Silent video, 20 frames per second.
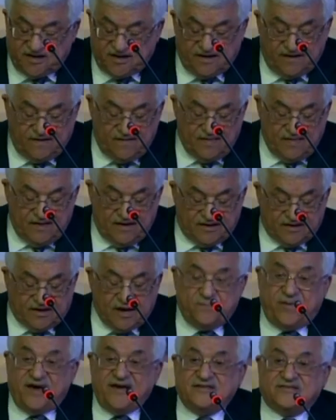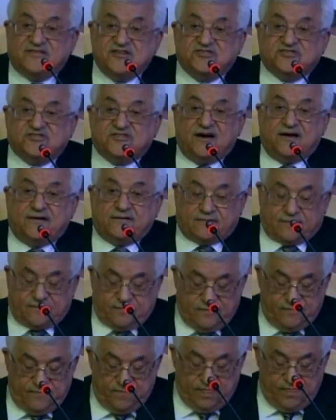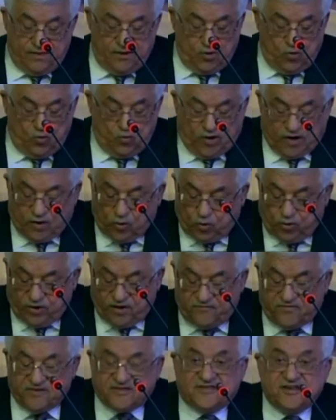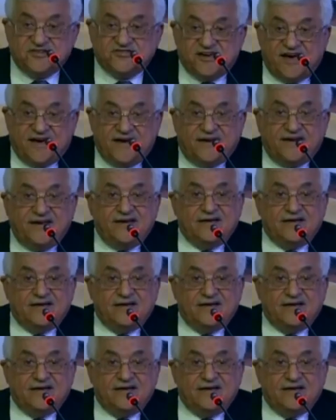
and premises, such as the Orient House